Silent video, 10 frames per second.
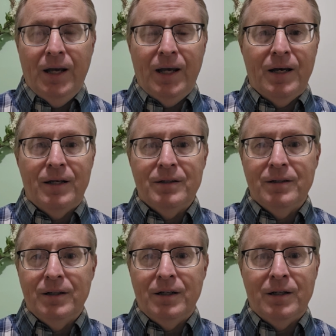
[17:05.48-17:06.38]

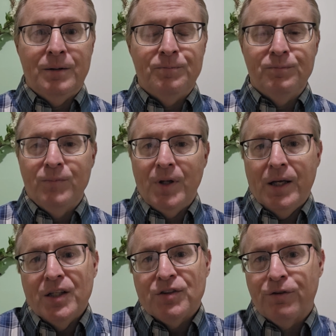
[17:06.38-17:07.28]
and
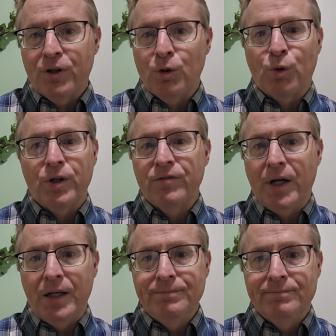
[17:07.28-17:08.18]
it is for the glory of
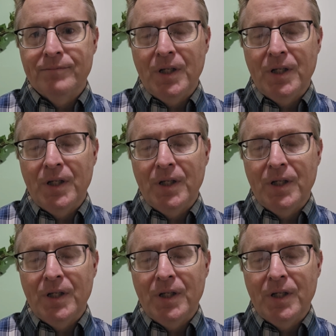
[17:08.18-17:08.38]
God.